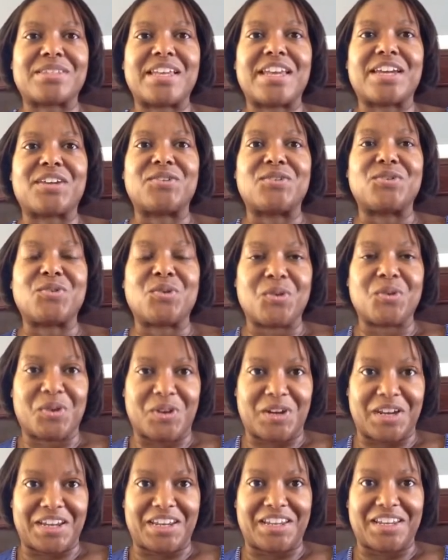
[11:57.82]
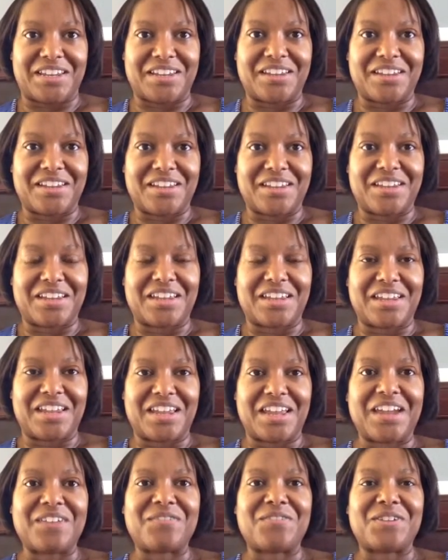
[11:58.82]
ignoring
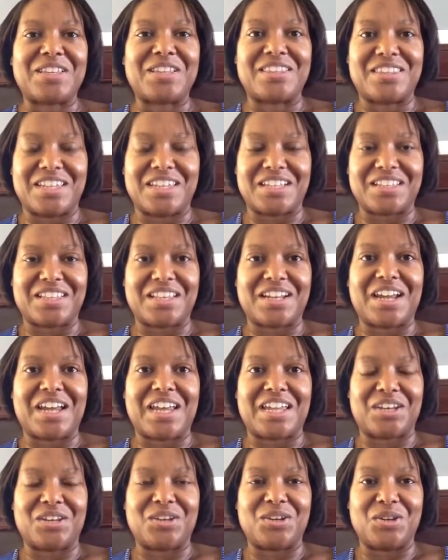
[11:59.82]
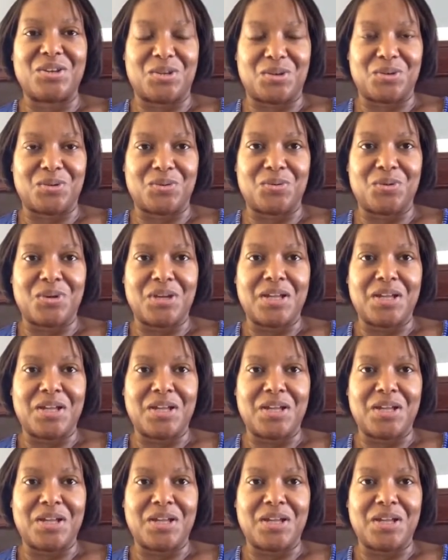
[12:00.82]
everything that I knew